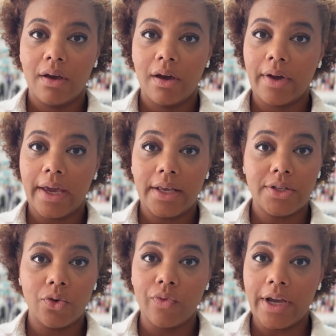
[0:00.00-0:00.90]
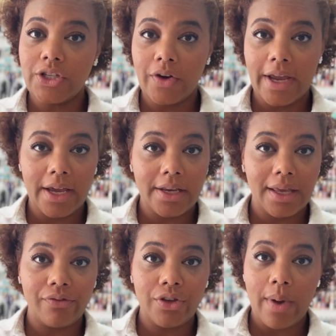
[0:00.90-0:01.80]
Okay, so raise your hand
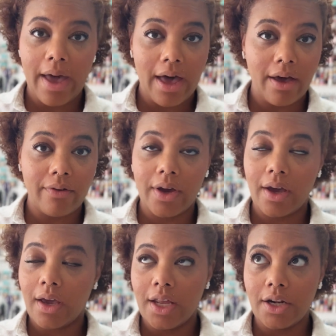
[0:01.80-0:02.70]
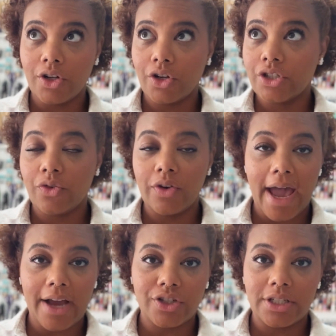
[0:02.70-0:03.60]
if you have an allergic
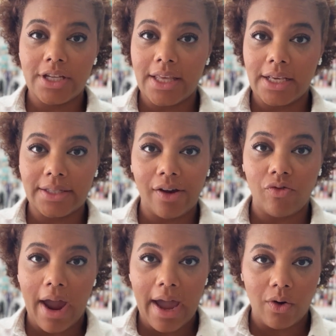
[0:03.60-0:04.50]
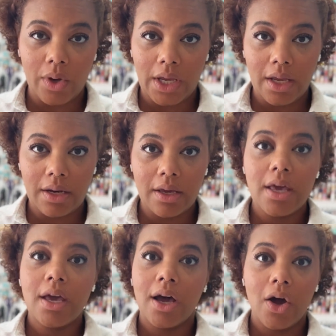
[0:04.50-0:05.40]
reaction to things like ragweed.
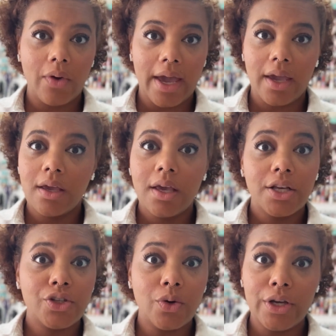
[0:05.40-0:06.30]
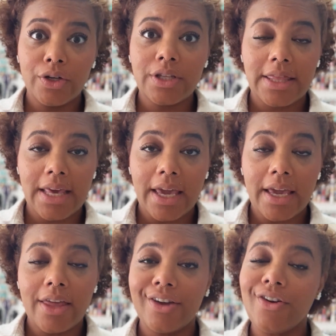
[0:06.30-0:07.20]
Okay, so here's the thing.
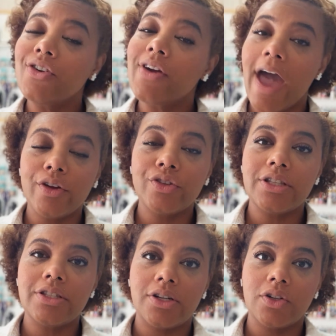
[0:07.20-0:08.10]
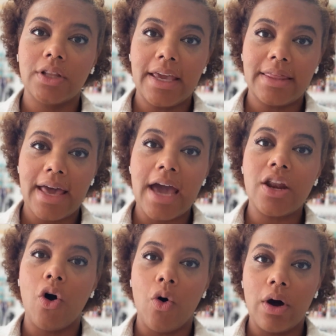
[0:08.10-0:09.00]
There are allergens that are like
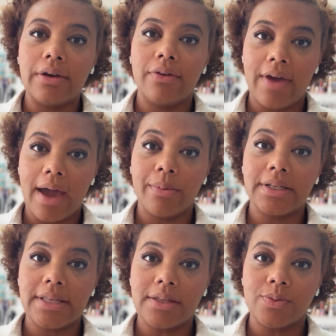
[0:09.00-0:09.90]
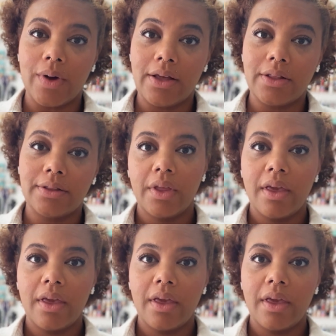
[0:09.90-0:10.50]
that on fabrics as well.